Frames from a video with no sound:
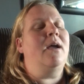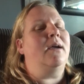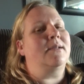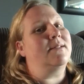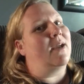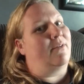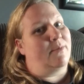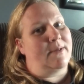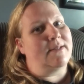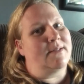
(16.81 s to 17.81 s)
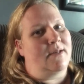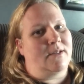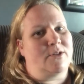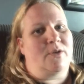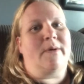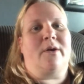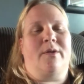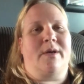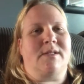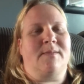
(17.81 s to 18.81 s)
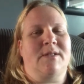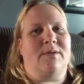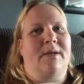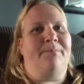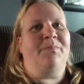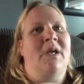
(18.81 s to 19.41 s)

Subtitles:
because everybody's dying to know about colonoscopies, right?